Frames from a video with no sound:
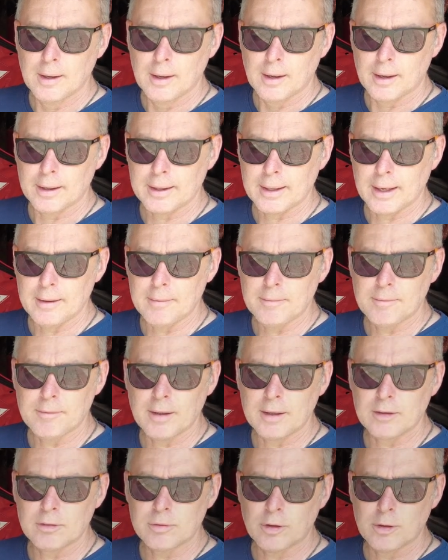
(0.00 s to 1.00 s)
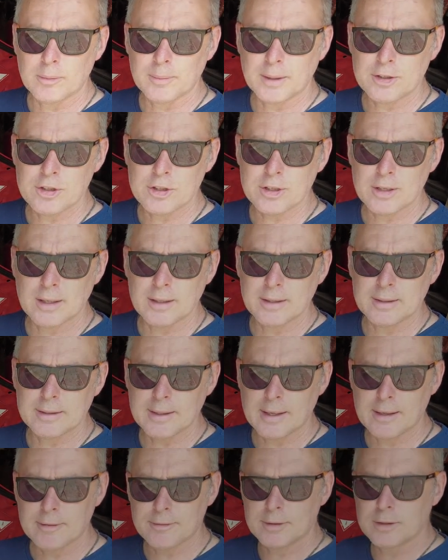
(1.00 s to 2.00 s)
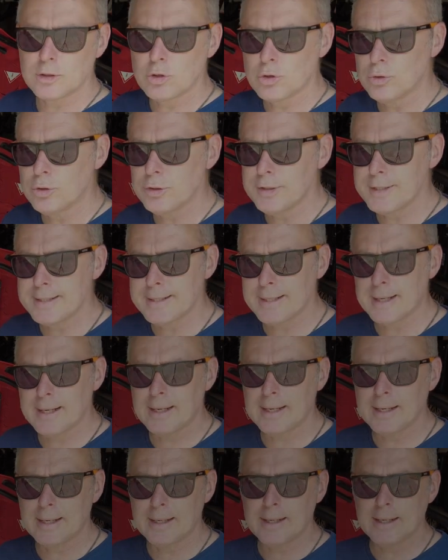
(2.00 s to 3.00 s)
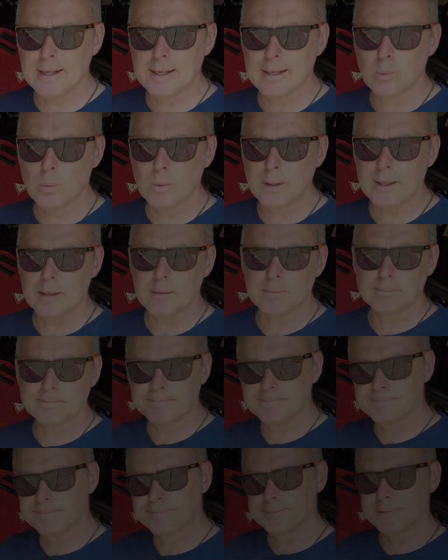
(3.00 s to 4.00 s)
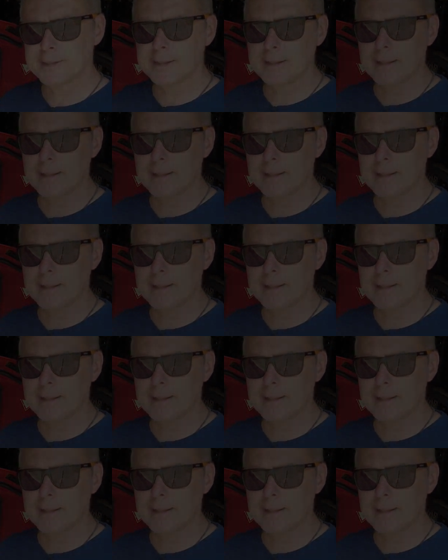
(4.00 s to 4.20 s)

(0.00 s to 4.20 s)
Okay, thanks very much and have a good week. See you